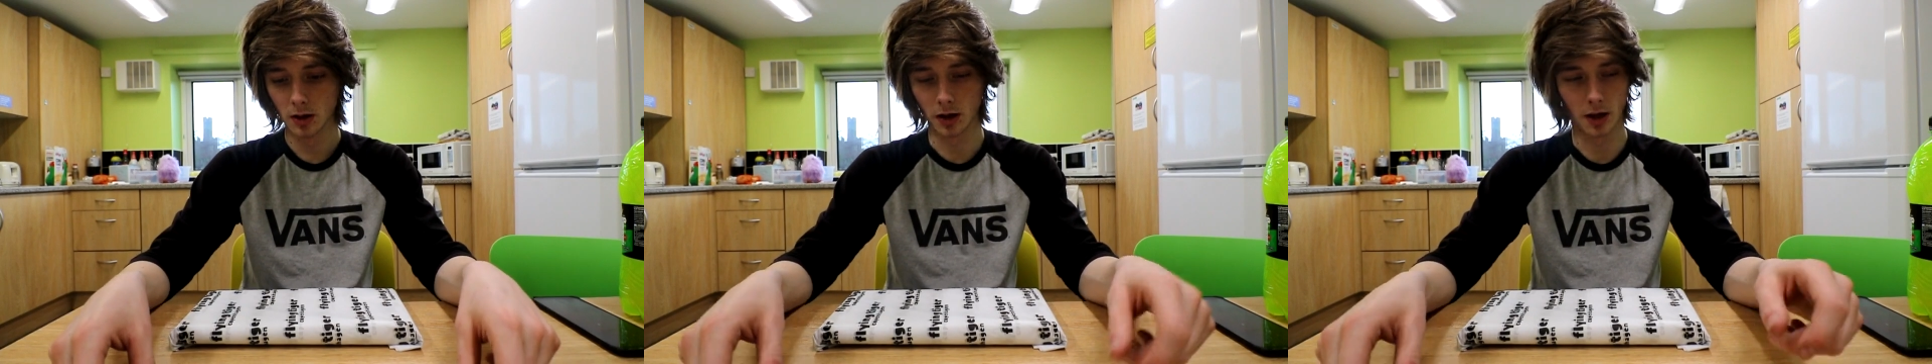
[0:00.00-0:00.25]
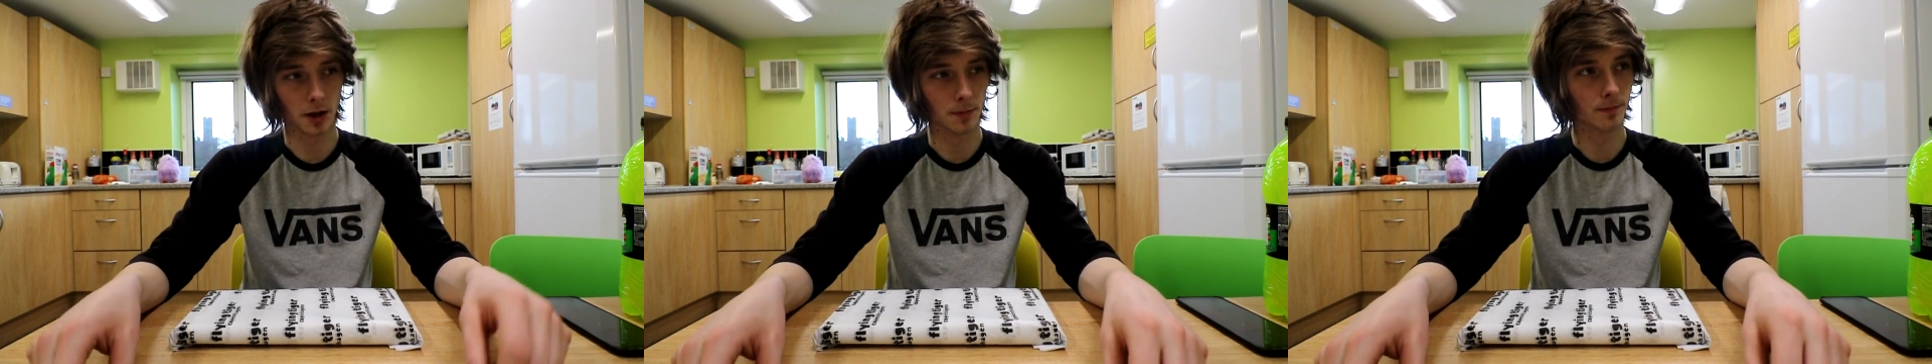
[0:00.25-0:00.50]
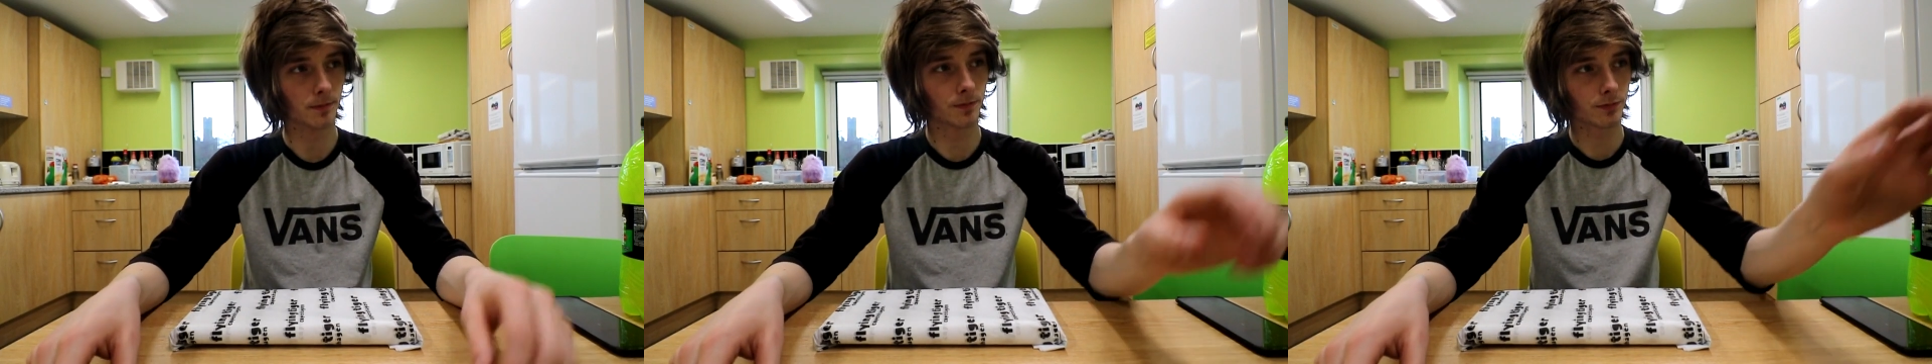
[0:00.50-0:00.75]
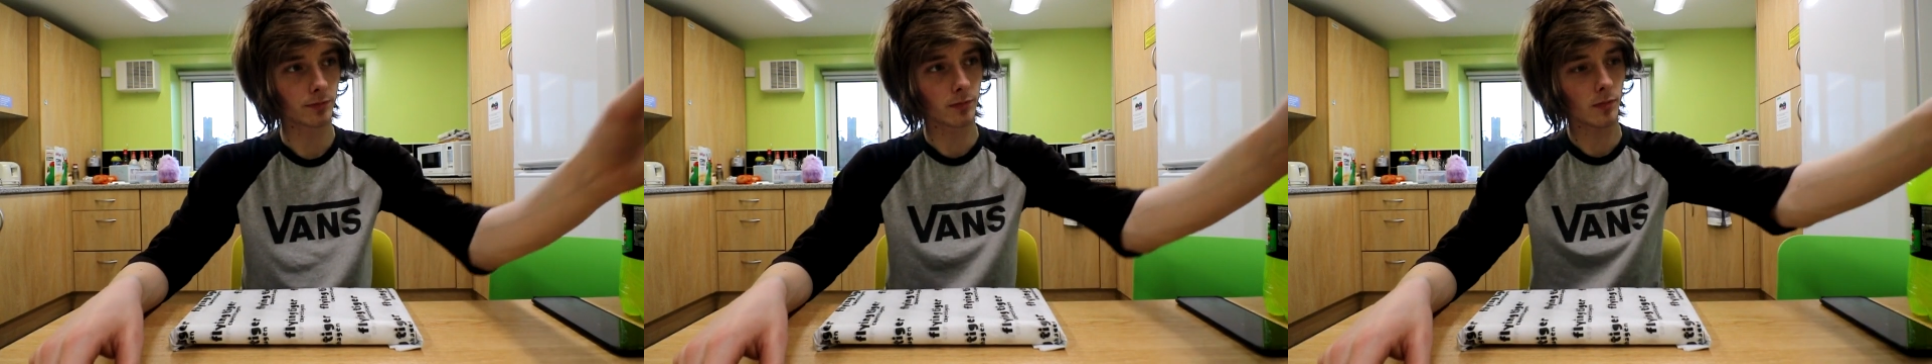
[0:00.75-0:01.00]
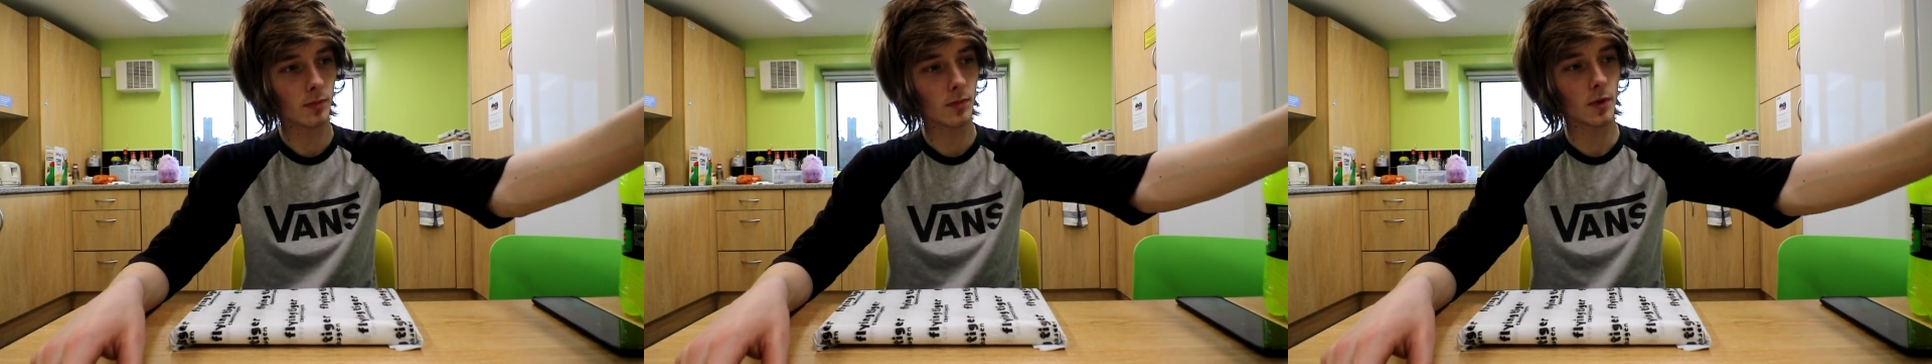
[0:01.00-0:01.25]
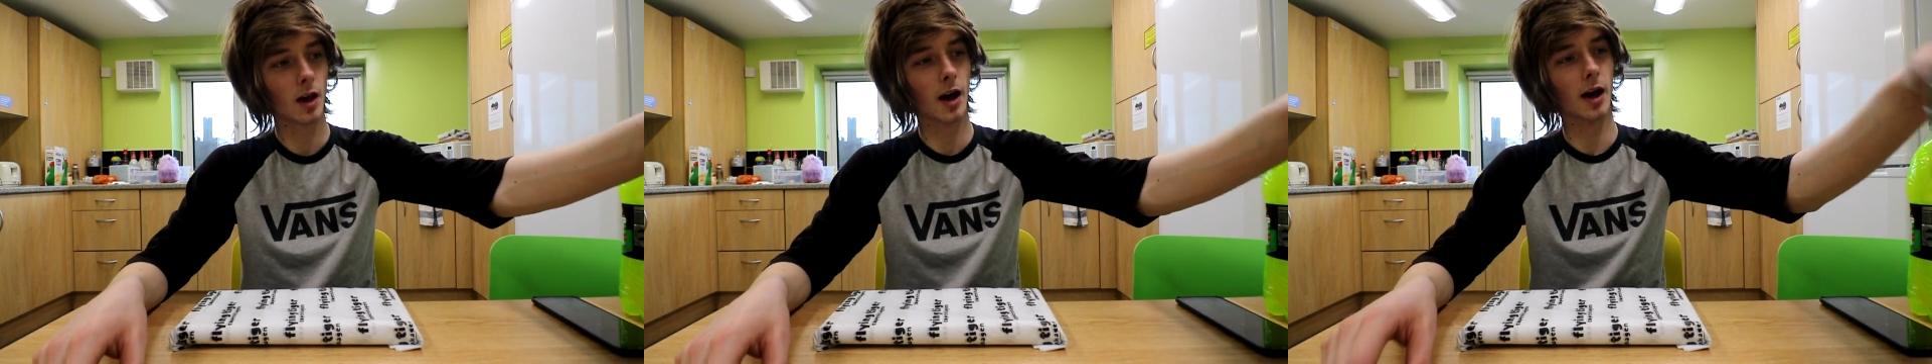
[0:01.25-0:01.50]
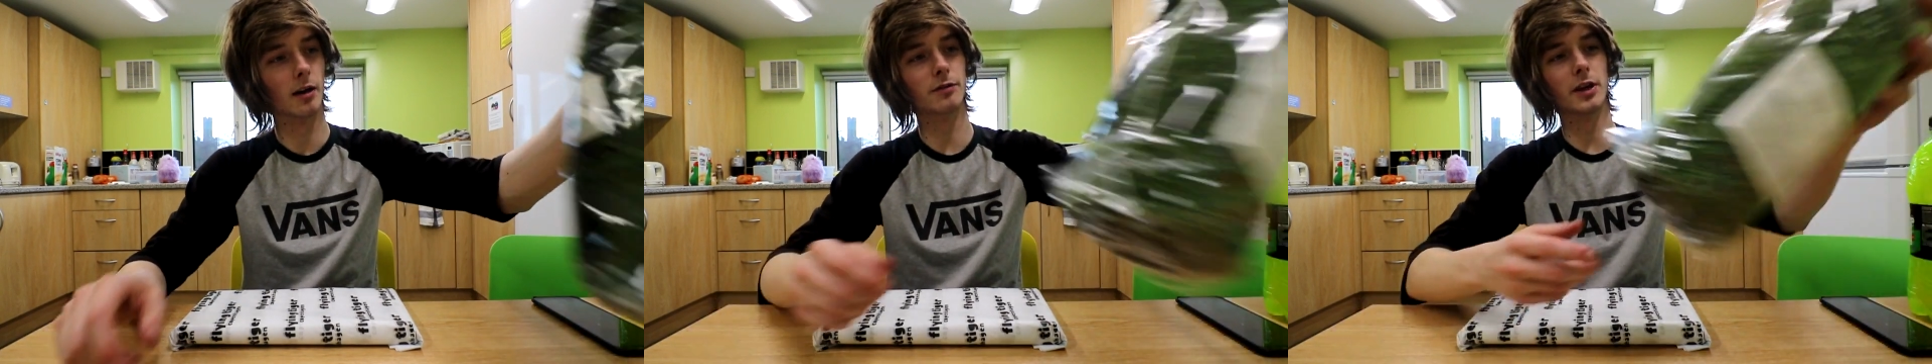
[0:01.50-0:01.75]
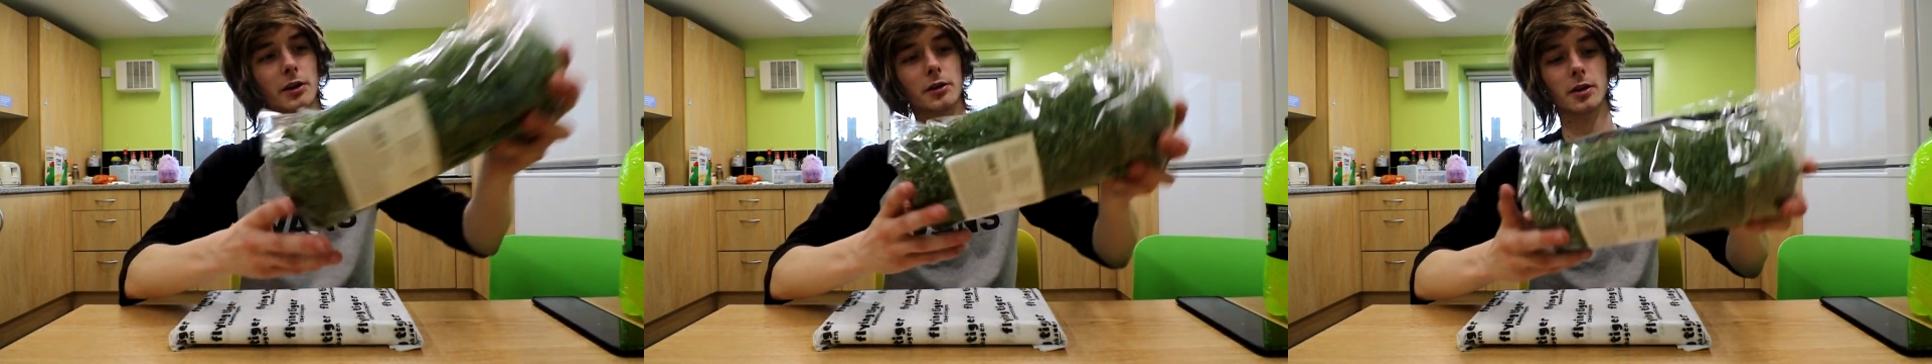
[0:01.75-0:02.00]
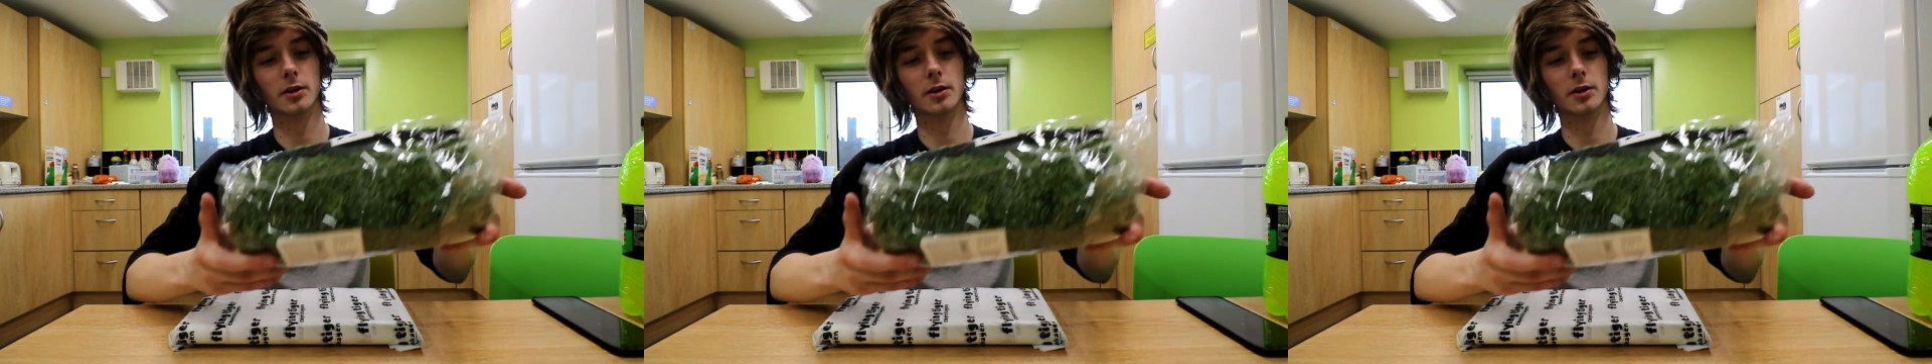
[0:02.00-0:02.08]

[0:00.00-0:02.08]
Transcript: I have a